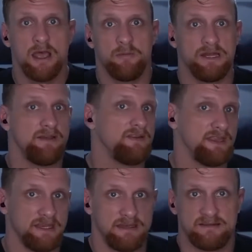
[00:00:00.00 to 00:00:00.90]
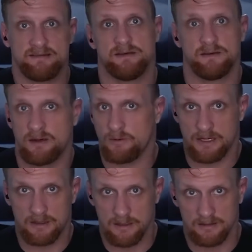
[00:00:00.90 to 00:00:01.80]
But even then, it's still
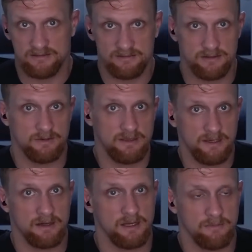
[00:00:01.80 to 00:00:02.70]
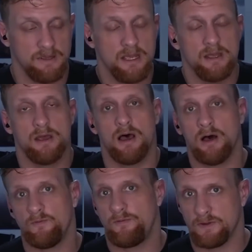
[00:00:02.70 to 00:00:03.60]
nowhere close to Ethereum.
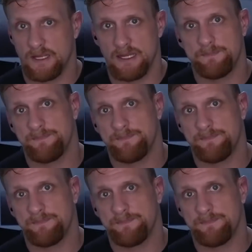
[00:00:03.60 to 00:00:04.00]
Hopefully,